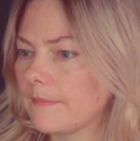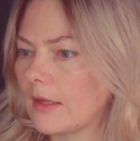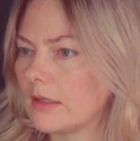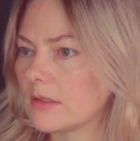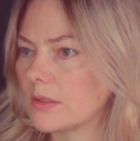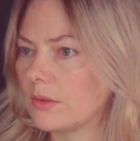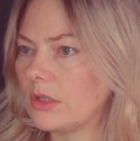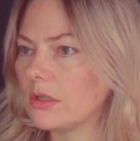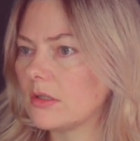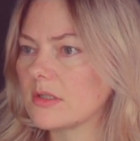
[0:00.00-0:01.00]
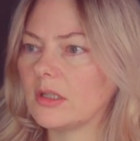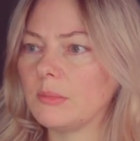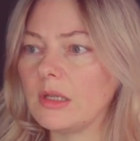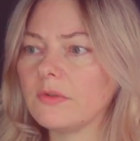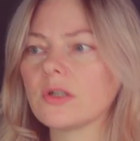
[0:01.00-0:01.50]
And so here inside the
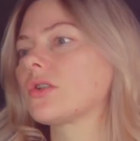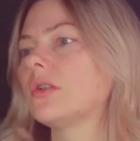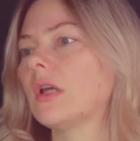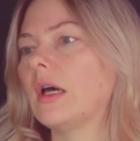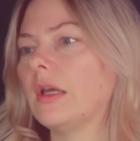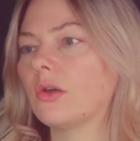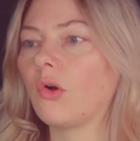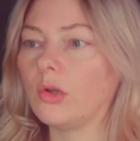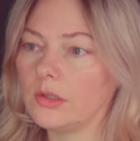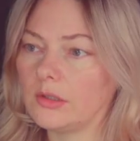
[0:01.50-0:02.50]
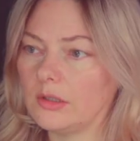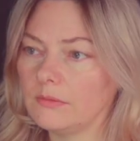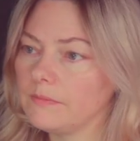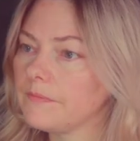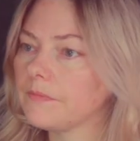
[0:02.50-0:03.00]
main function, I call it then